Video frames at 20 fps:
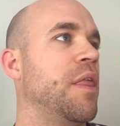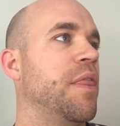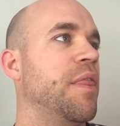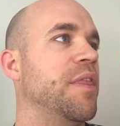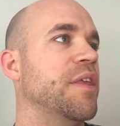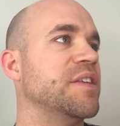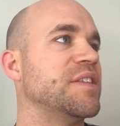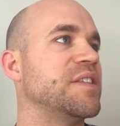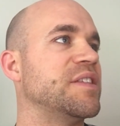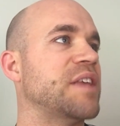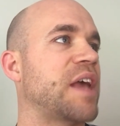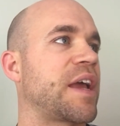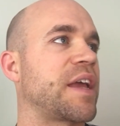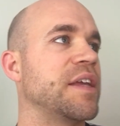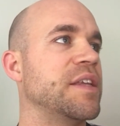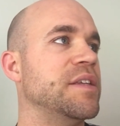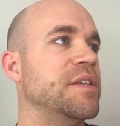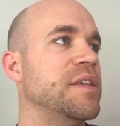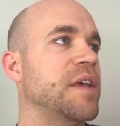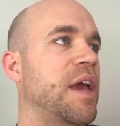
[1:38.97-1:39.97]
the
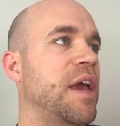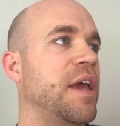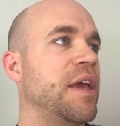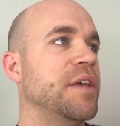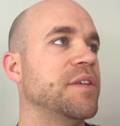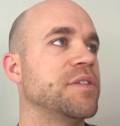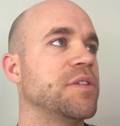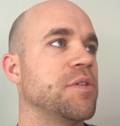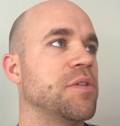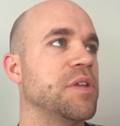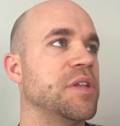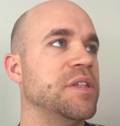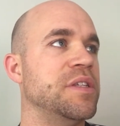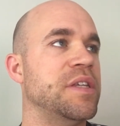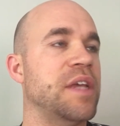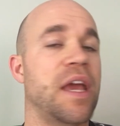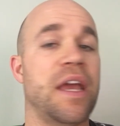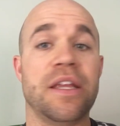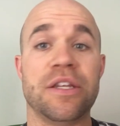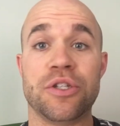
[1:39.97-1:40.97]
second day, so the
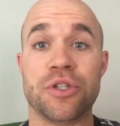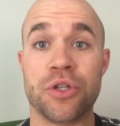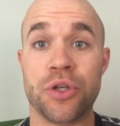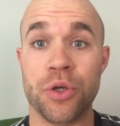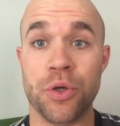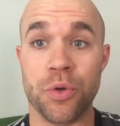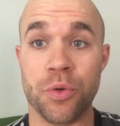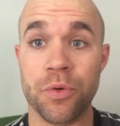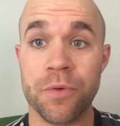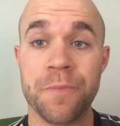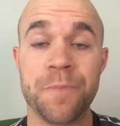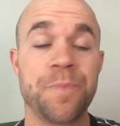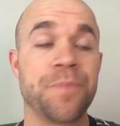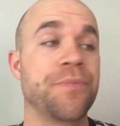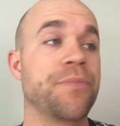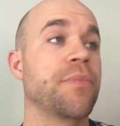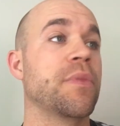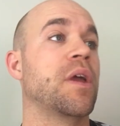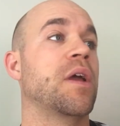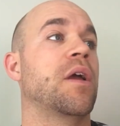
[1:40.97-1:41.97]
day two.
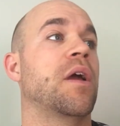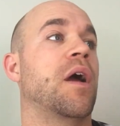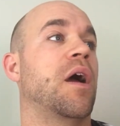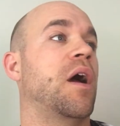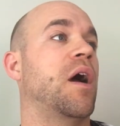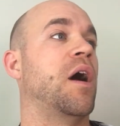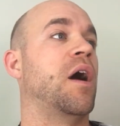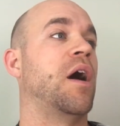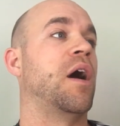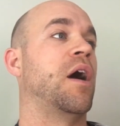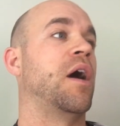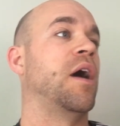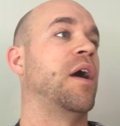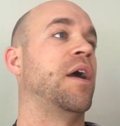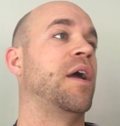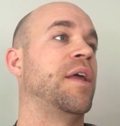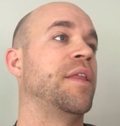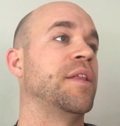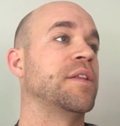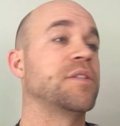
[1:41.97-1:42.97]

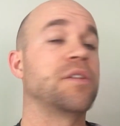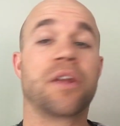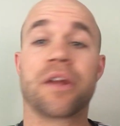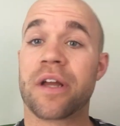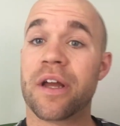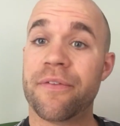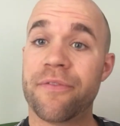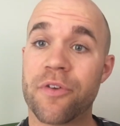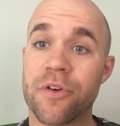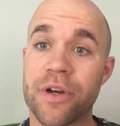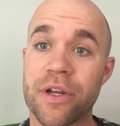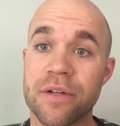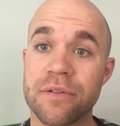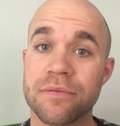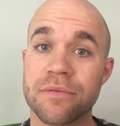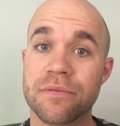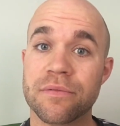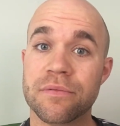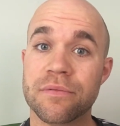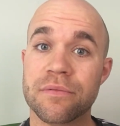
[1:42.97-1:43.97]
And that's all I got for you.
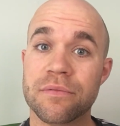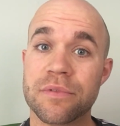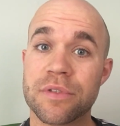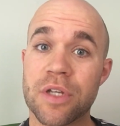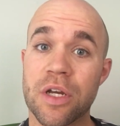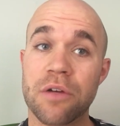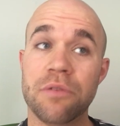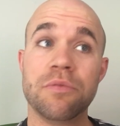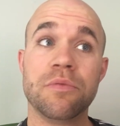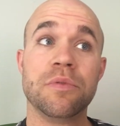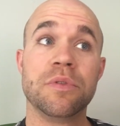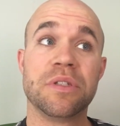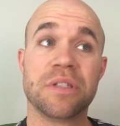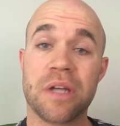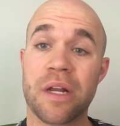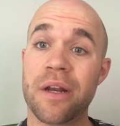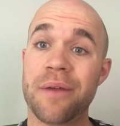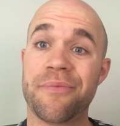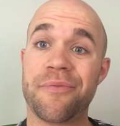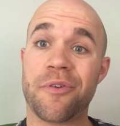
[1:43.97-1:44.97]
So
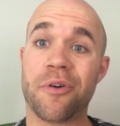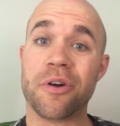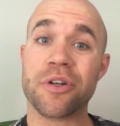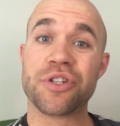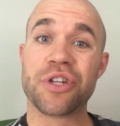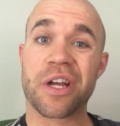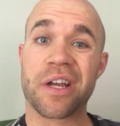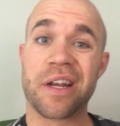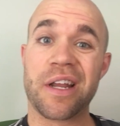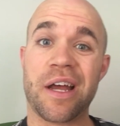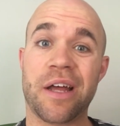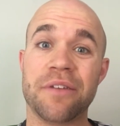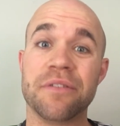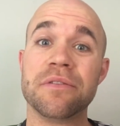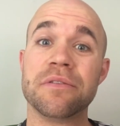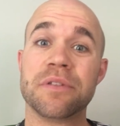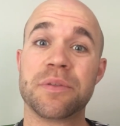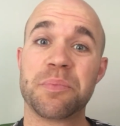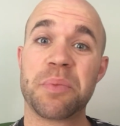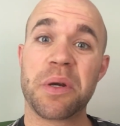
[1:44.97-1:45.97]
sign up for it, check it
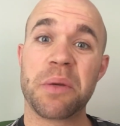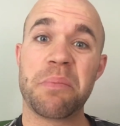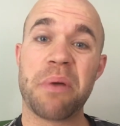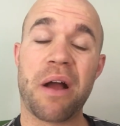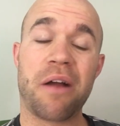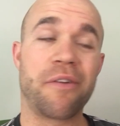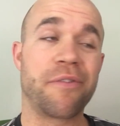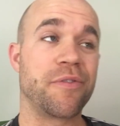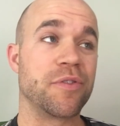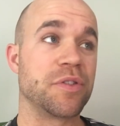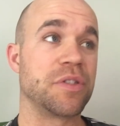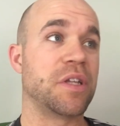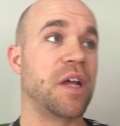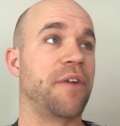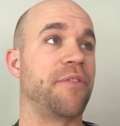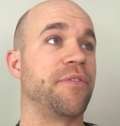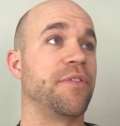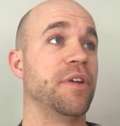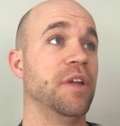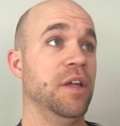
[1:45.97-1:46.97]
out. It's pretty powerful
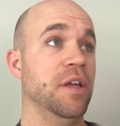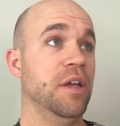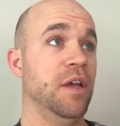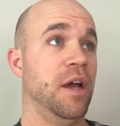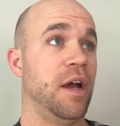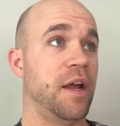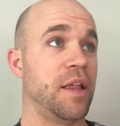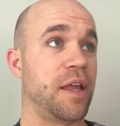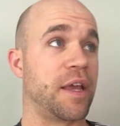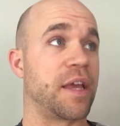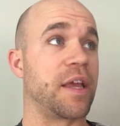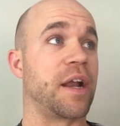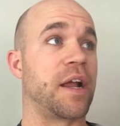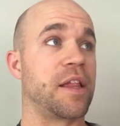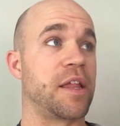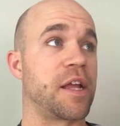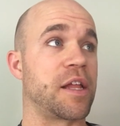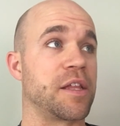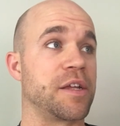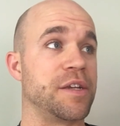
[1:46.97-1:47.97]
stuff. I like it, I
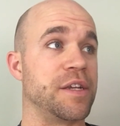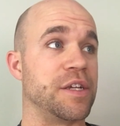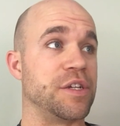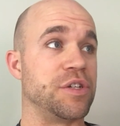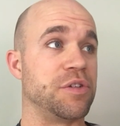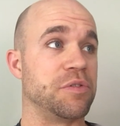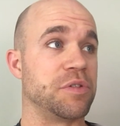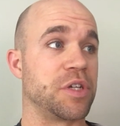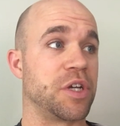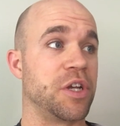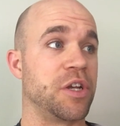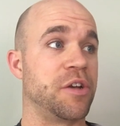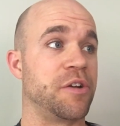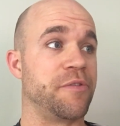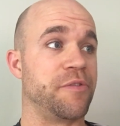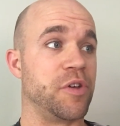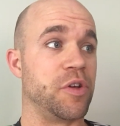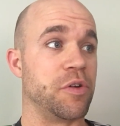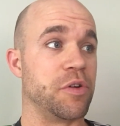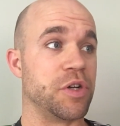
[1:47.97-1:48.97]
like Linda. She was a good
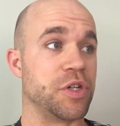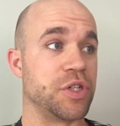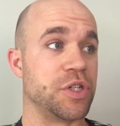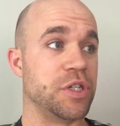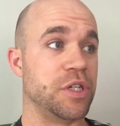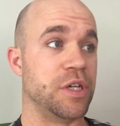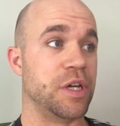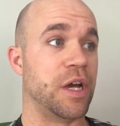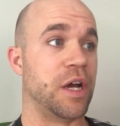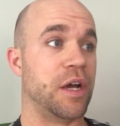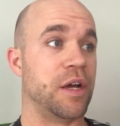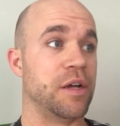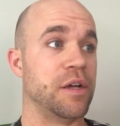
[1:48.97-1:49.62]
interviewer. She